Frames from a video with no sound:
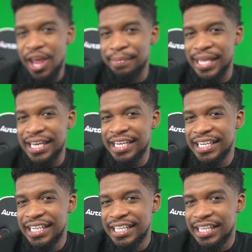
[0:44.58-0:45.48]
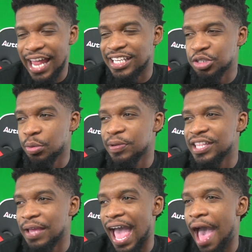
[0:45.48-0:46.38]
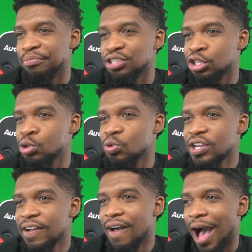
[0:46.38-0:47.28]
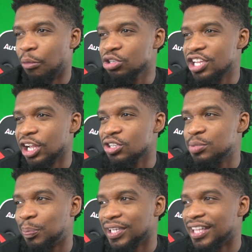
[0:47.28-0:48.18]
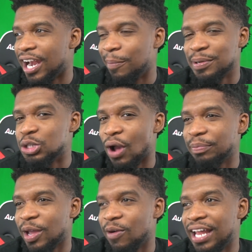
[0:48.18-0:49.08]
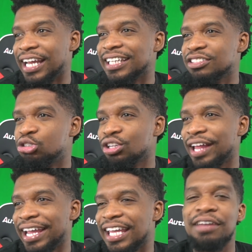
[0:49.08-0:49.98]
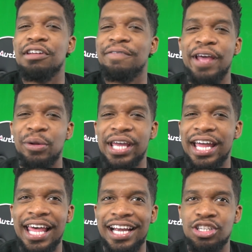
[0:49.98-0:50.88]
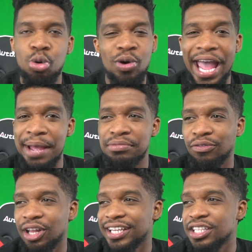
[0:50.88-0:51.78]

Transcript: You know what I mean? Like, this would be the absolute... I wish they could speed that up and drop that, right? Like even if they only had, like, two games,